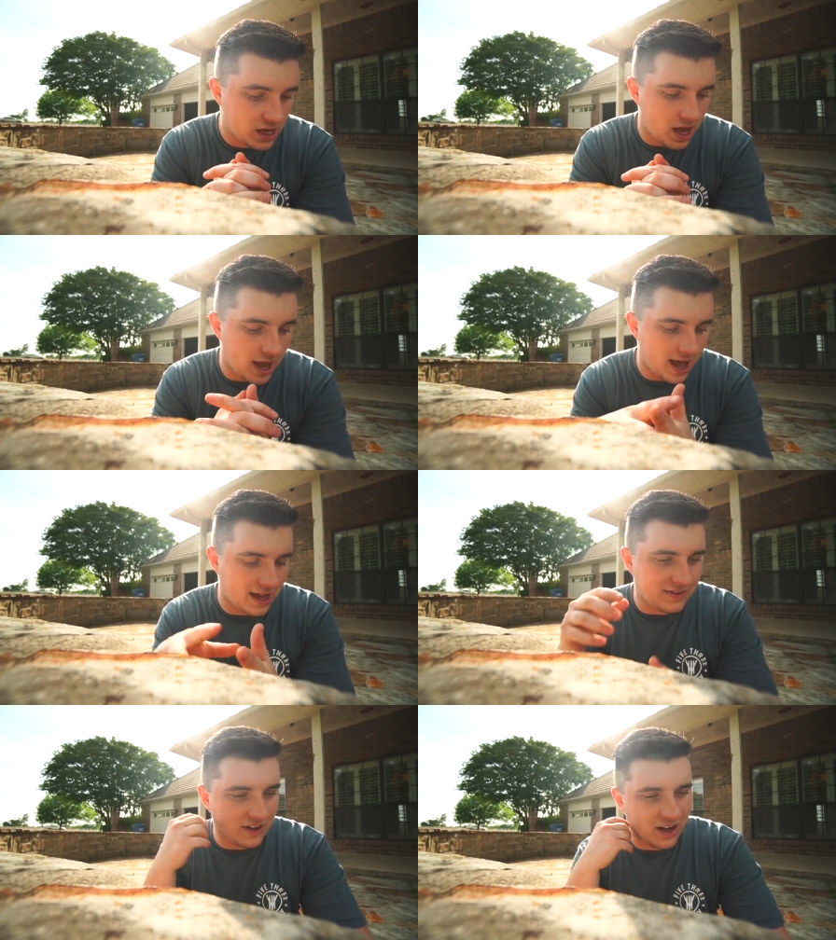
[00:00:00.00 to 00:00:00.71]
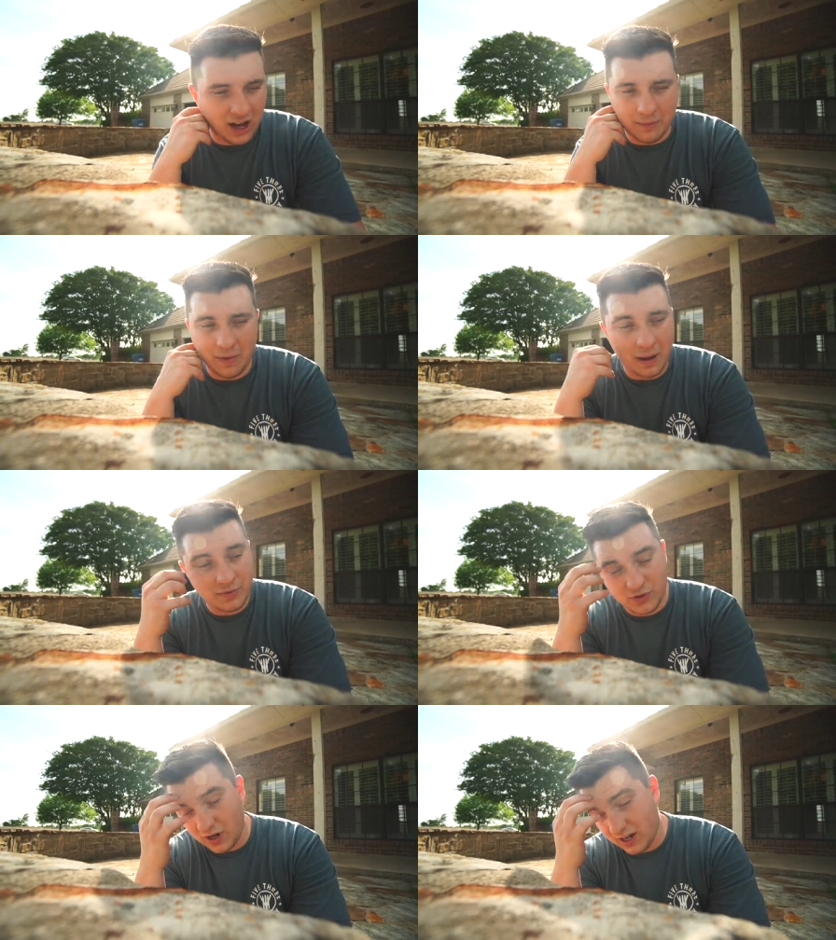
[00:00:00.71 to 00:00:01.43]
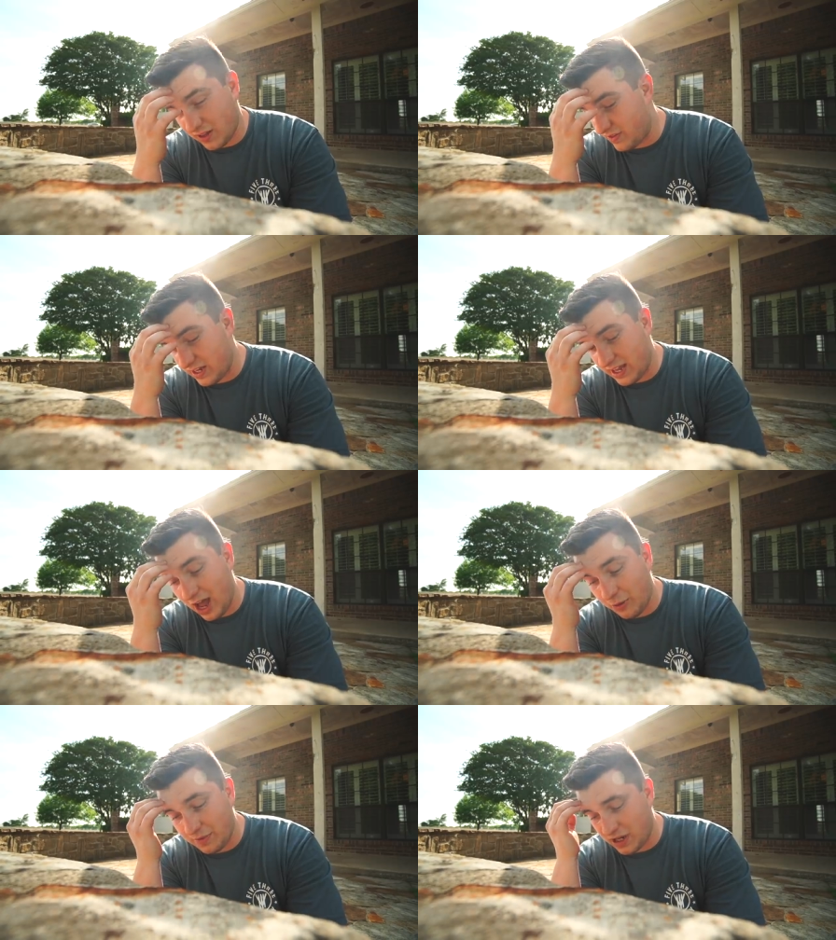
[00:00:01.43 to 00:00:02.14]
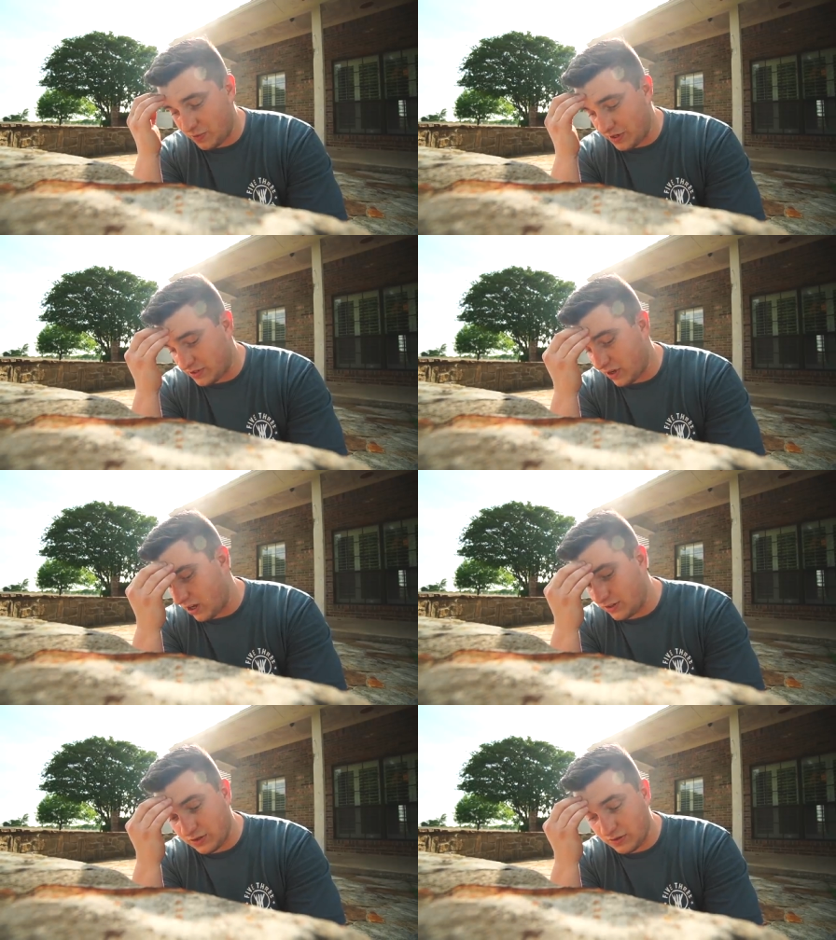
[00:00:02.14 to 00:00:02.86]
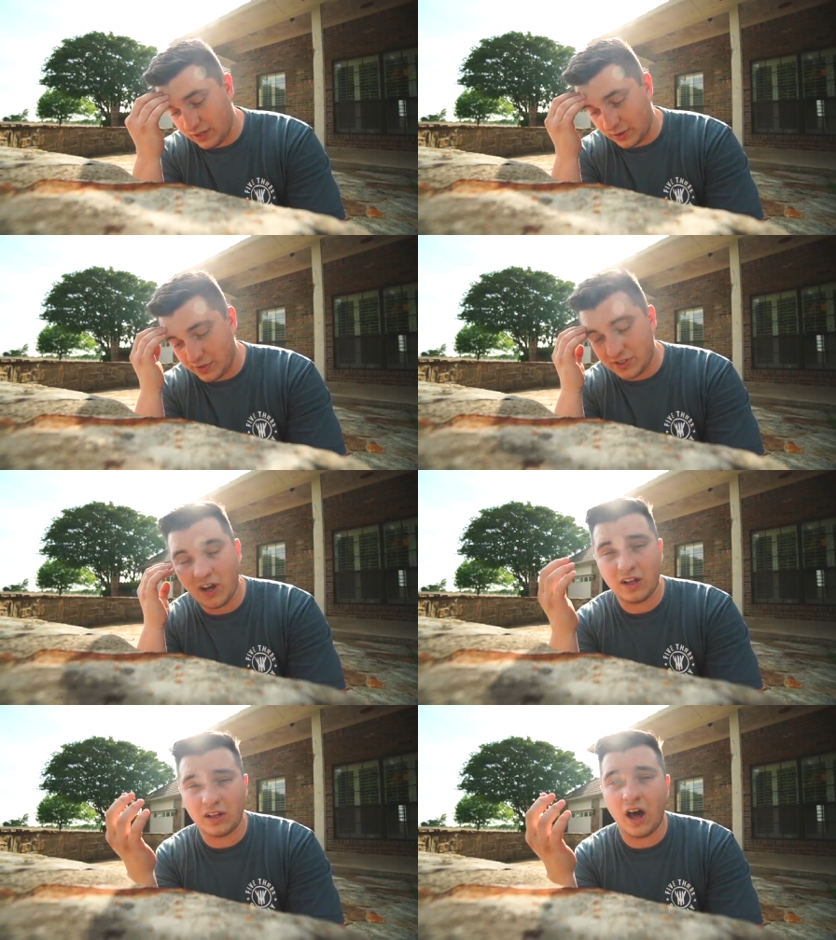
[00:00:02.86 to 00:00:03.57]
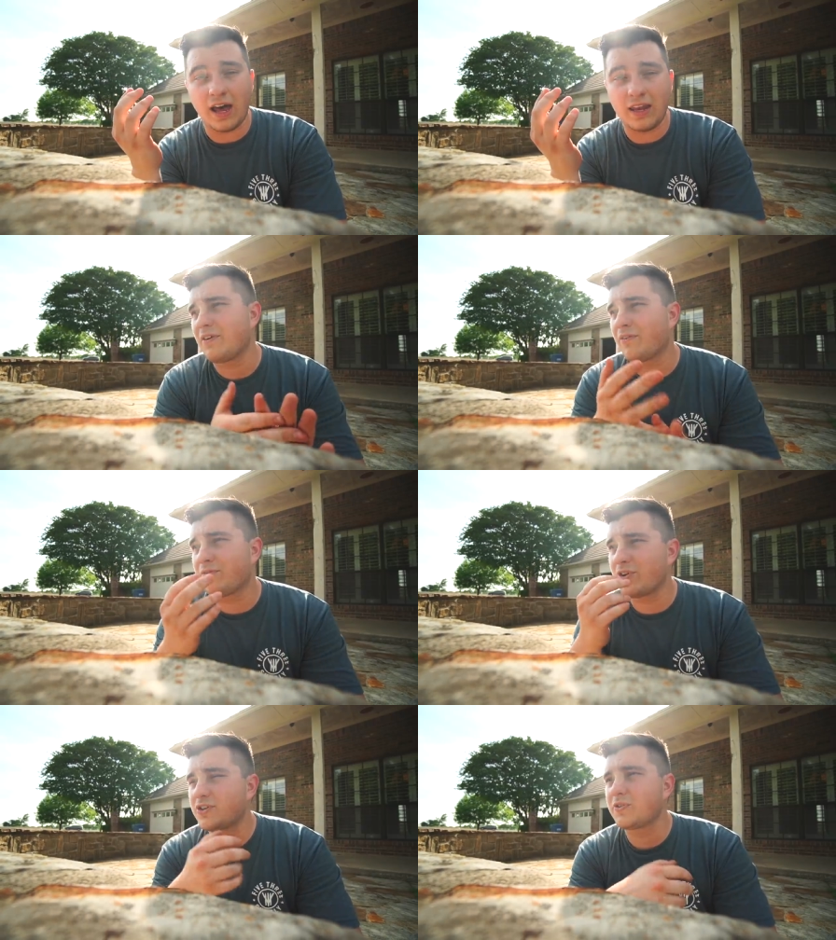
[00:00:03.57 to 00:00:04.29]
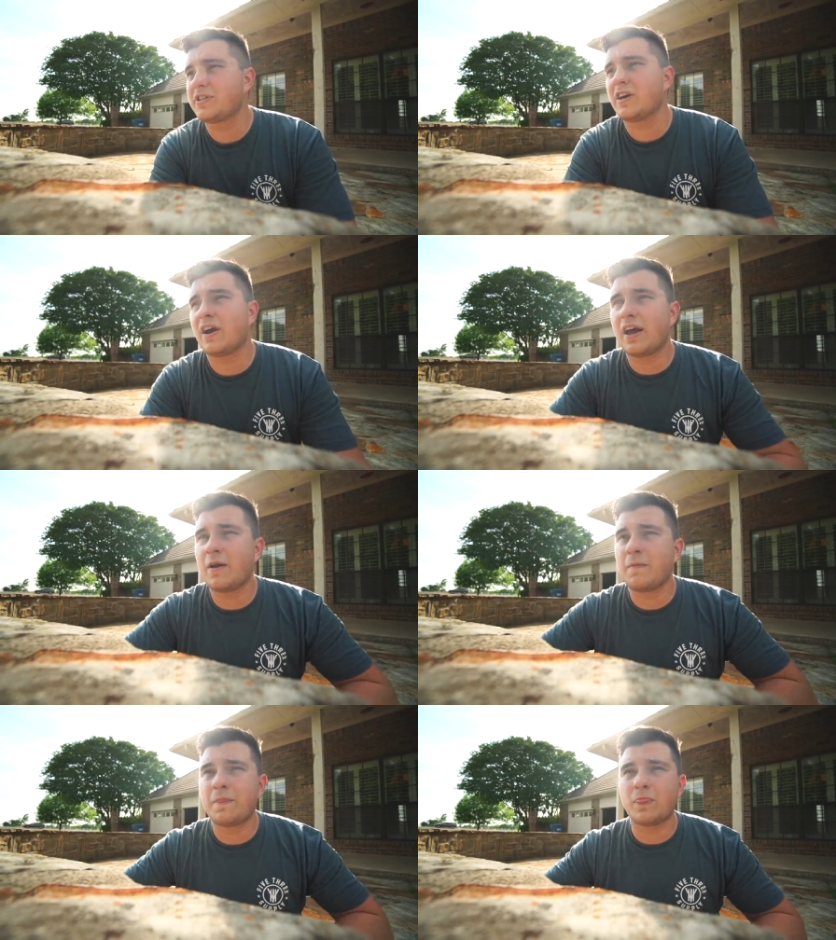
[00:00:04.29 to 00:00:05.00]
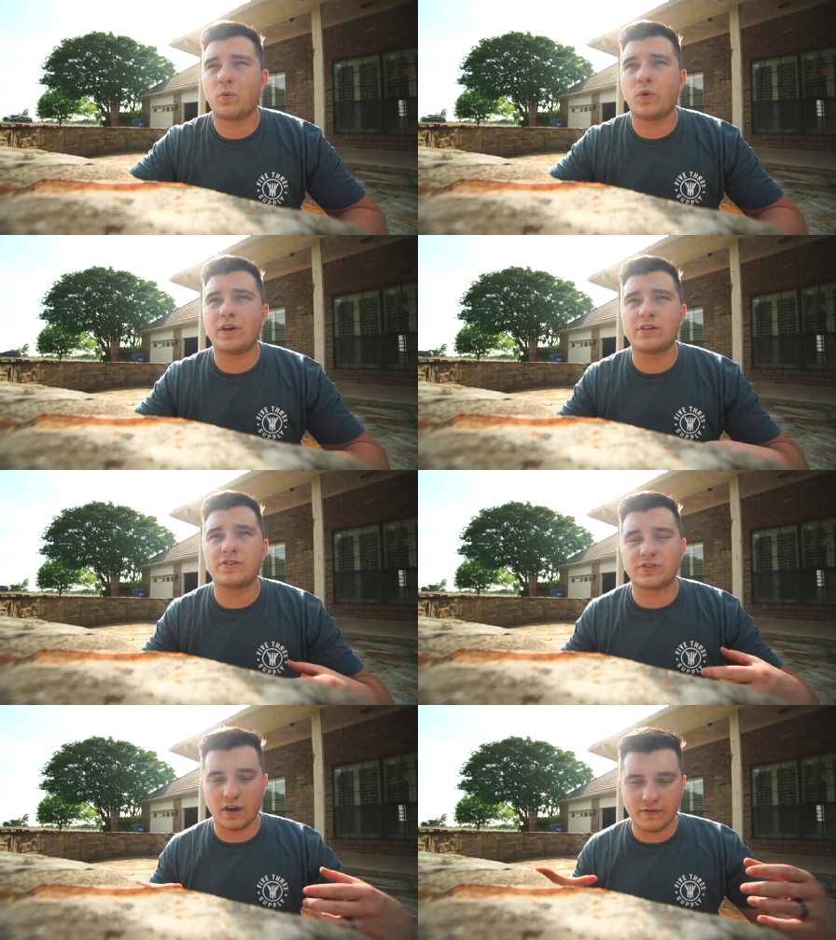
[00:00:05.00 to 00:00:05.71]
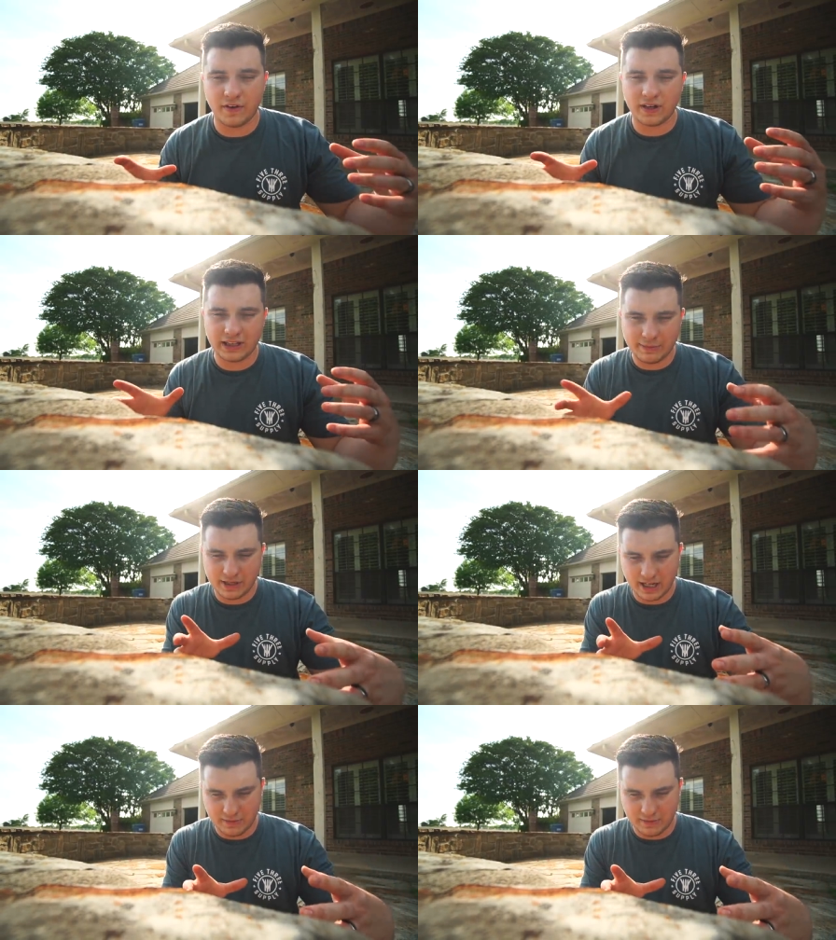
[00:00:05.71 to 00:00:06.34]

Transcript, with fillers: And um, I'm trying to think how many saw, dude. Like we saw a lot. Our first criteria was a very limited